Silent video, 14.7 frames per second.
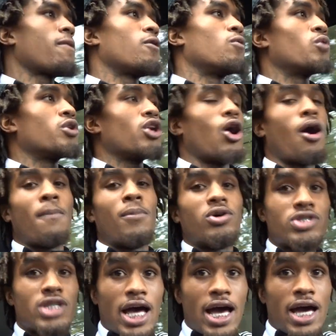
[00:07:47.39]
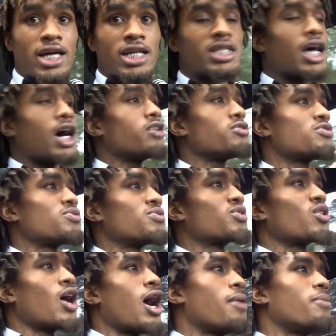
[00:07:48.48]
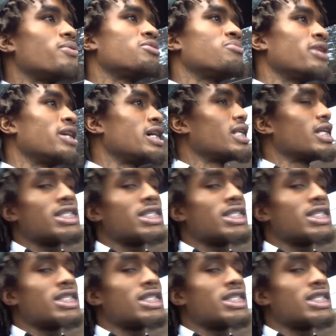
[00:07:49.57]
And we almost at 1,000 subscribers, man.